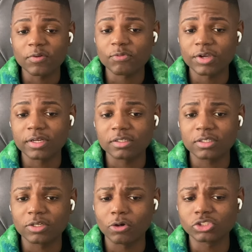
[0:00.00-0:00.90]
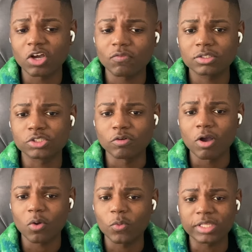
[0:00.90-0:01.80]
friend goes off
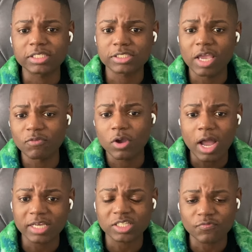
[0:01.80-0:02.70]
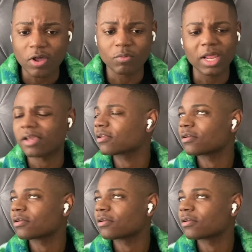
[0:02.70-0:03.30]
drunk with several guys that follow him. Like,